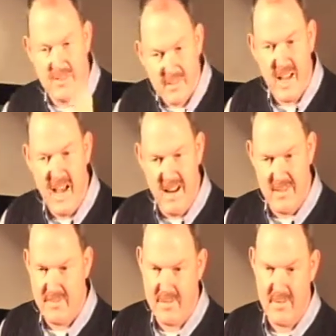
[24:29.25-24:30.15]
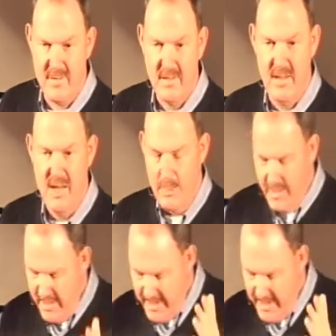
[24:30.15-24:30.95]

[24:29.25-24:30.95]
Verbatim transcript: Silas. When you